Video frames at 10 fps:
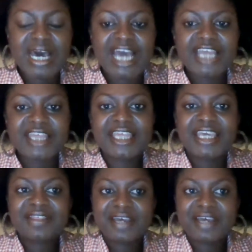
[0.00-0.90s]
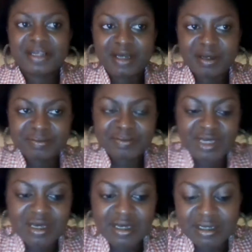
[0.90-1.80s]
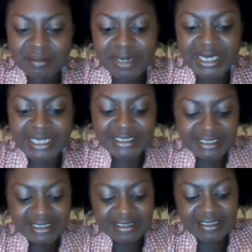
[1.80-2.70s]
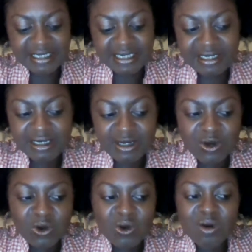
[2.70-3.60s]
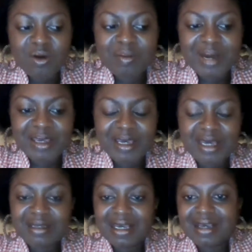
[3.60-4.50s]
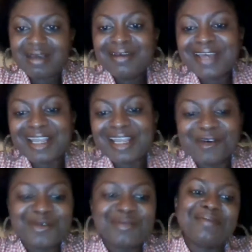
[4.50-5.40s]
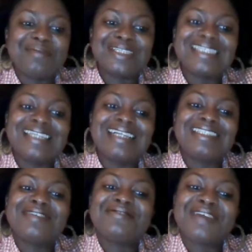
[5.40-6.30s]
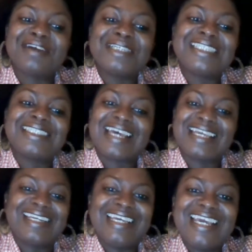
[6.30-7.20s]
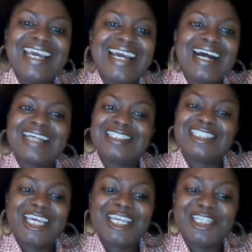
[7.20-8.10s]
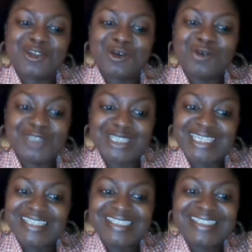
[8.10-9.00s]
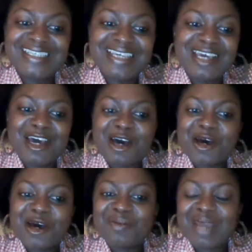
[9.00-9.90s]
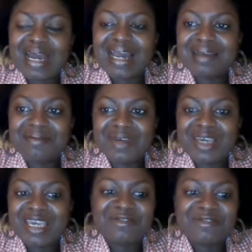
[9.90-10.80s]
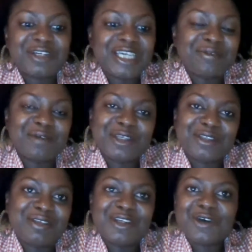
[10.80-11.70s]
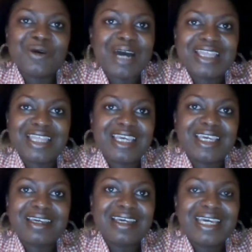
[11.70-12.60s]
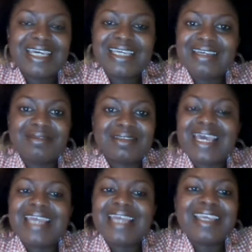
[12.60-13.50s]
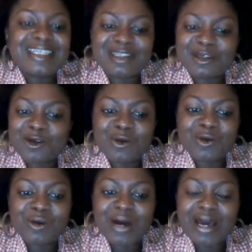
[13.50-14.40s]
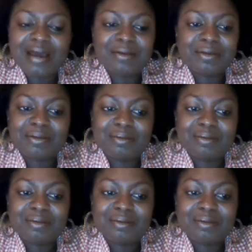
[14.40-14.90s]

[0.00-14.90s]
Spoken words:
I think that my identity or my and along with my personality very sadly has changed over the years. I'm every with I think 10 years ago, I'm